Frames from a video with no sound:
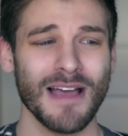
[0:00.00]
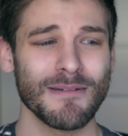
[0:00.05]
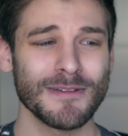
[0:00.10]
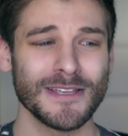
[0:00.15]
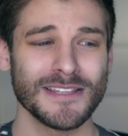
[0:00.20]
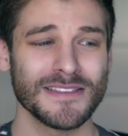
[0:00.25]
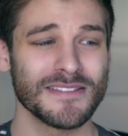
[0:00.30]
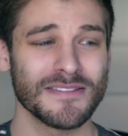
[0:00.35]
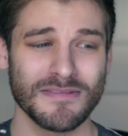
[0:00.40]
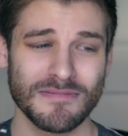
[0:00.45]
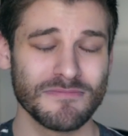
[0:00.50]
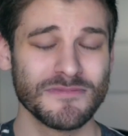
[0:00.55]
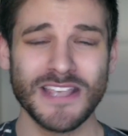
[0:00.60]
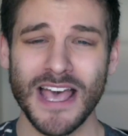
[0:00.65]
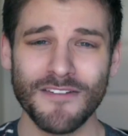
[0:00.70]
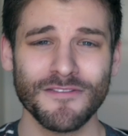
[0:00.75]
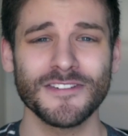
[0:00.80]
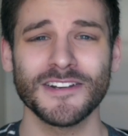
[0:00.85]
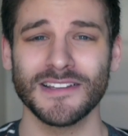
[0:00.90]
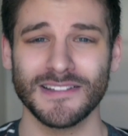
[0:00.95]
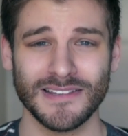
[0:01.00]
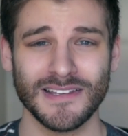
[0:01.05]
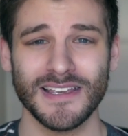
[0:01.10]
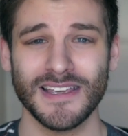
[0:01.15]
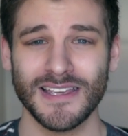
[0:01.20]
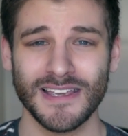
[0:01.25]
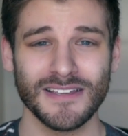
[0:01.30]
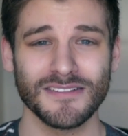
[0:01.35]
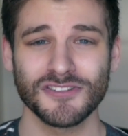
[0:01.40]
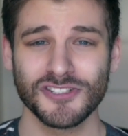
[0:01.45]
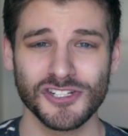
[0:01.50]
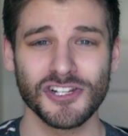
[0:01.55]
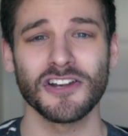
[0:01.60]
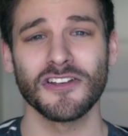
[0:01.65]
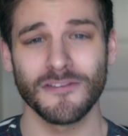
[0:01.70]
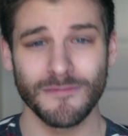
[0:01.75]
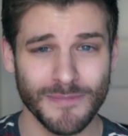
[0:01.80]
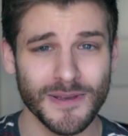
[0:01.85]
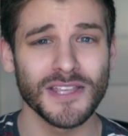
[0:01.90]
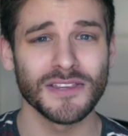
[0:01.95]
I mean, definitely should
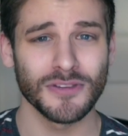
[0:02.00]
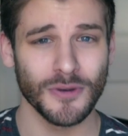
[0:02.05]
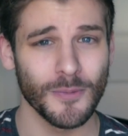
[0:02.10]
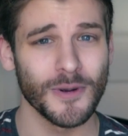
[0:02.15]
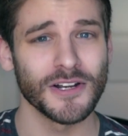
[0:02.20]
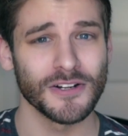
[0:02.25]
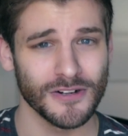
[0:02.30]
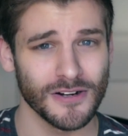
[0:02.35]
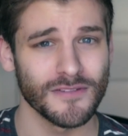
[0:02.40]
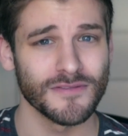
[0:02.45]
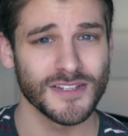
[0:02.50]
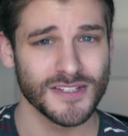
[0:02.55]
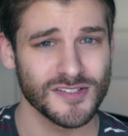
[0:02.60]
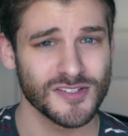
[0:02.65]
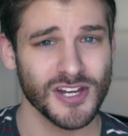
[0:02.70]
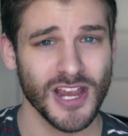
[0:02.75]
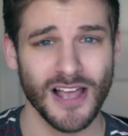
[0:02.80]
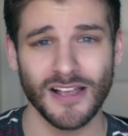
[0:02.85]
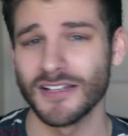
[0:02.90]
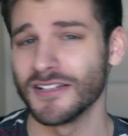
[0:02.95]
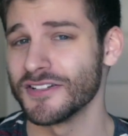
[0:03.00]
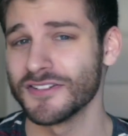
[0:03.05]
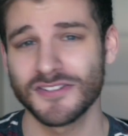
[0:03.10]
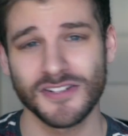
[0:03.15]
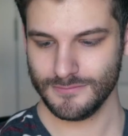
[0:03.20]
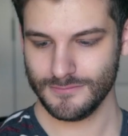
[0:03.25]
have been the winner of this challenge.